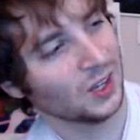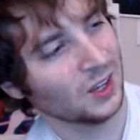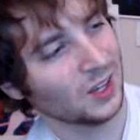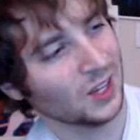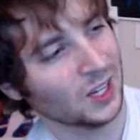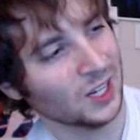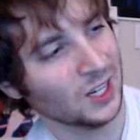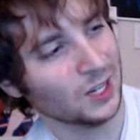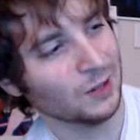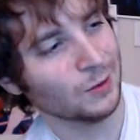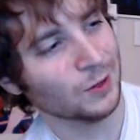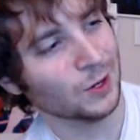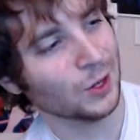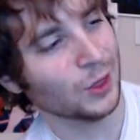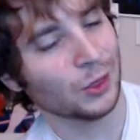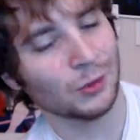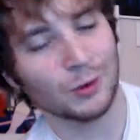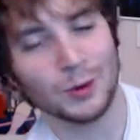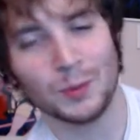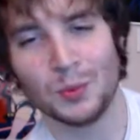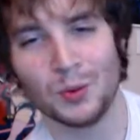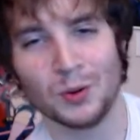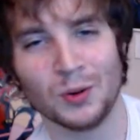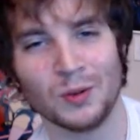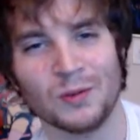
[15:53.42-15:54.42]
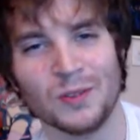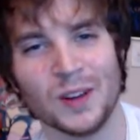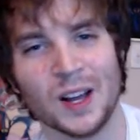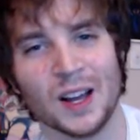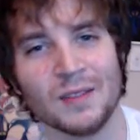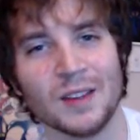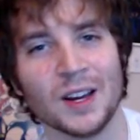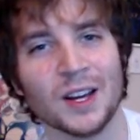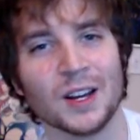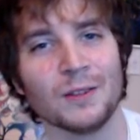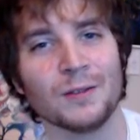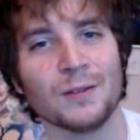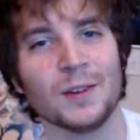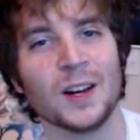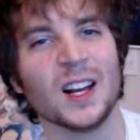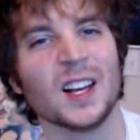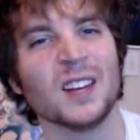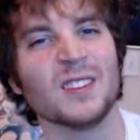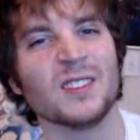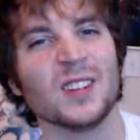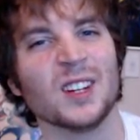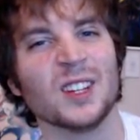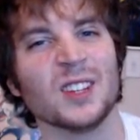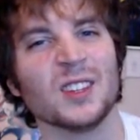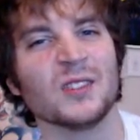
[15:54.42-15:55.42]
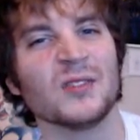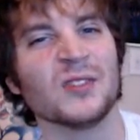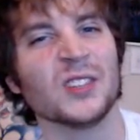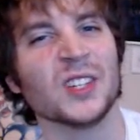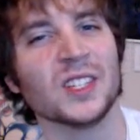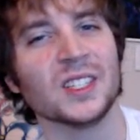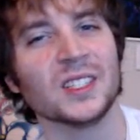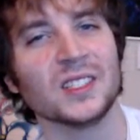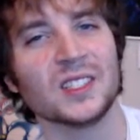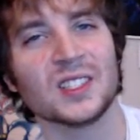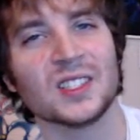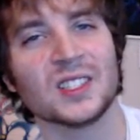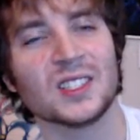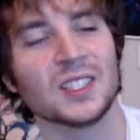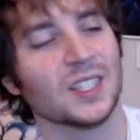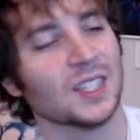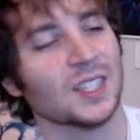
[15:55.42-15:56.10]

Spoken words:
give it a 3.5 out of 5 on the face.